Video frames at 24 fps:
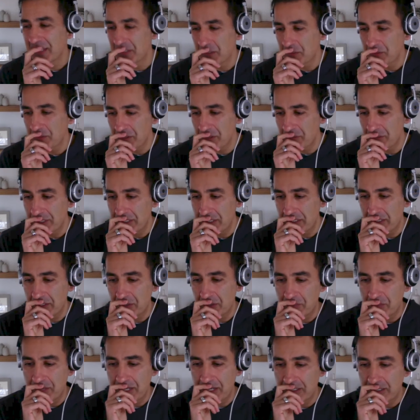the wrong way to go
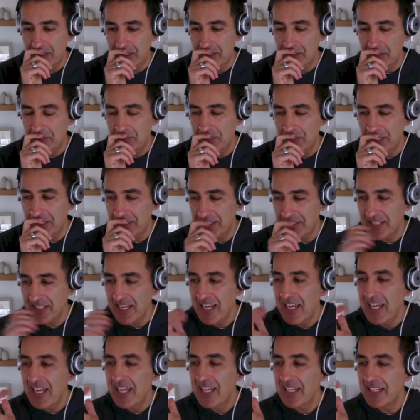about it is because
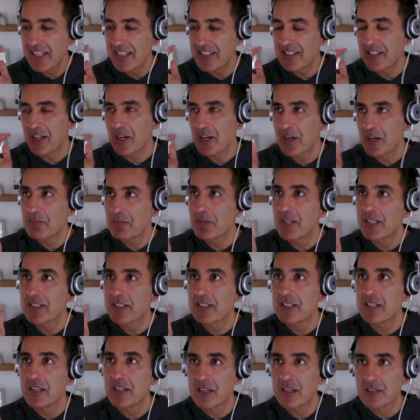it is complex
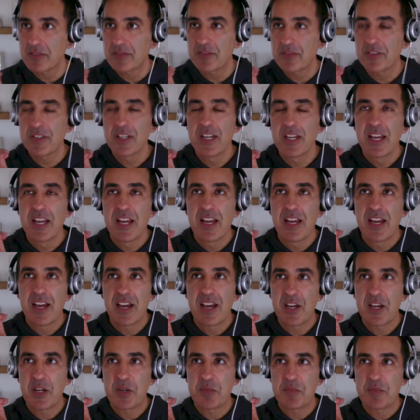enough,
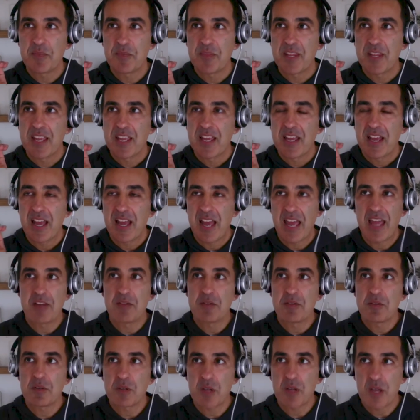
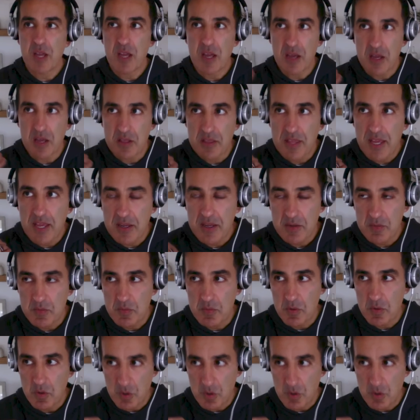and that